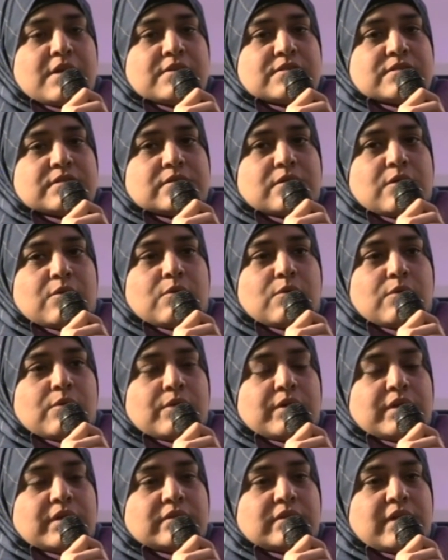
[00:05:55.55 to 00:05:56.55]

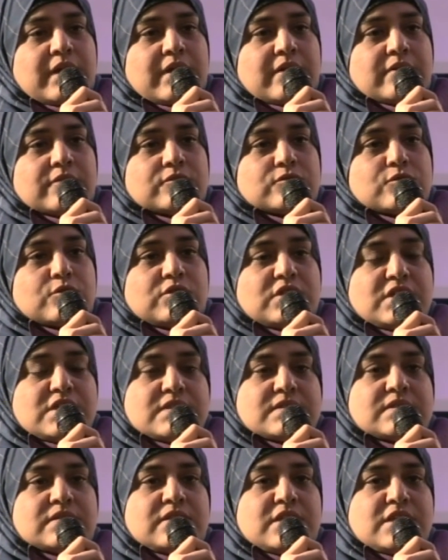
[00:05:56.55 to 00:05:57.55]
So
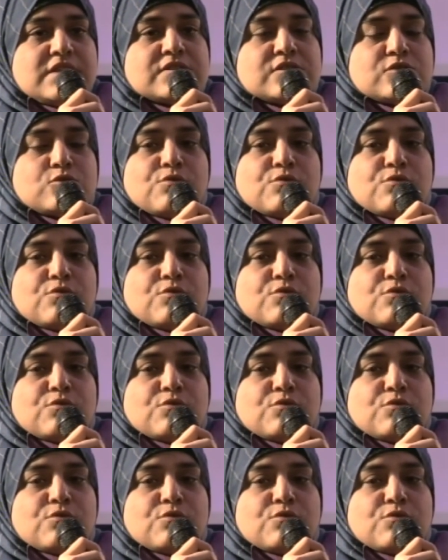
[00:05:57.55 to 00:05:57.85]
these